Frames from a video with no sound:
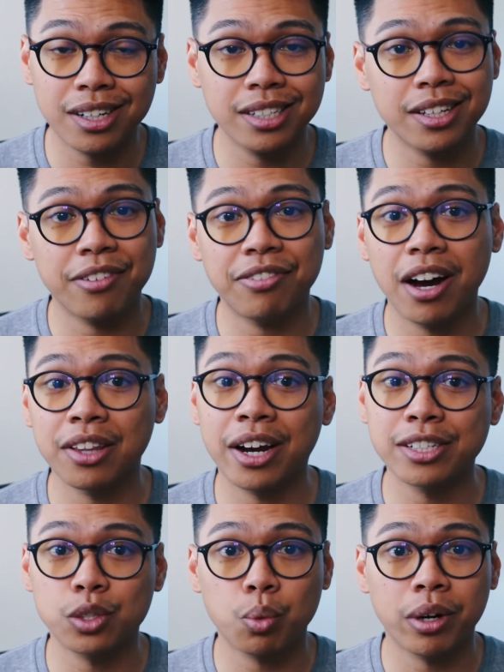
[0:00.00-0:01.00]
I said, "Father, I
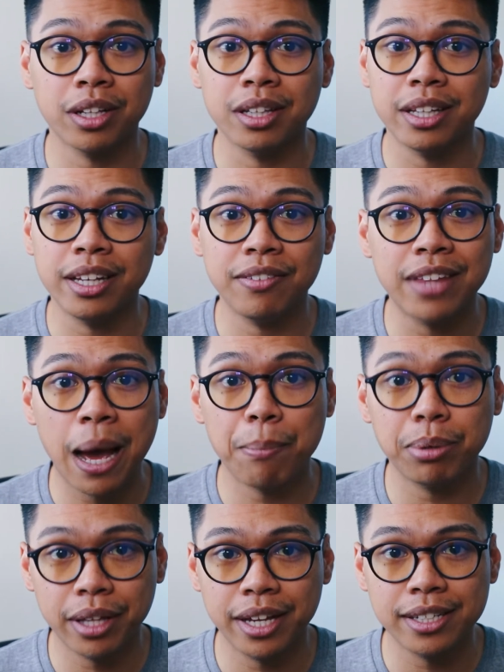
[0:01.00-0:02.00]
just want to leave that
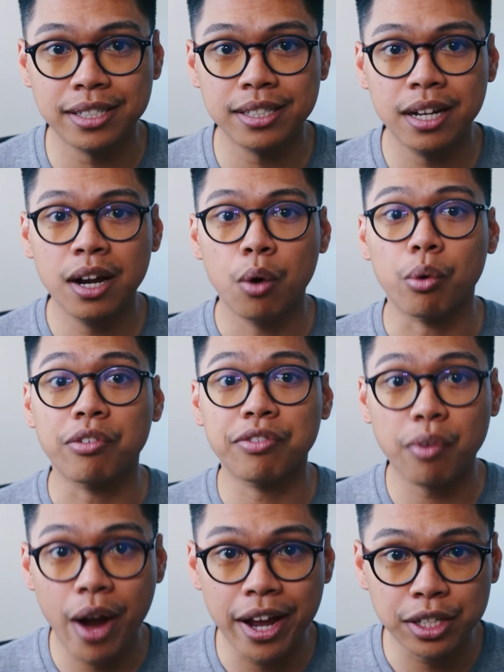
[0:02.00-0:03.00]
place
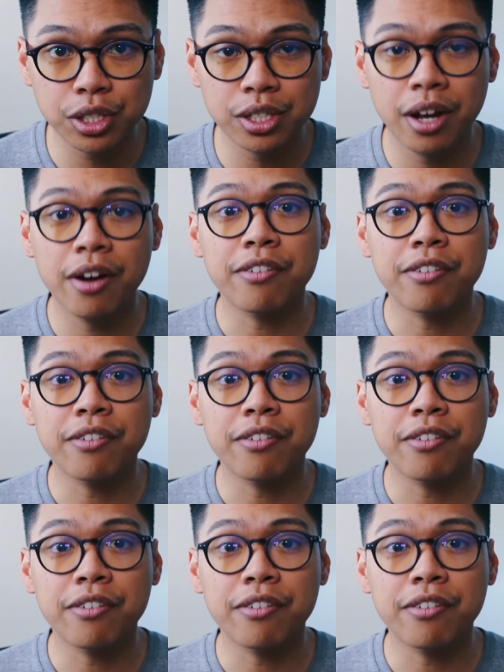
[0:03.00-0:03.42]
refreshed.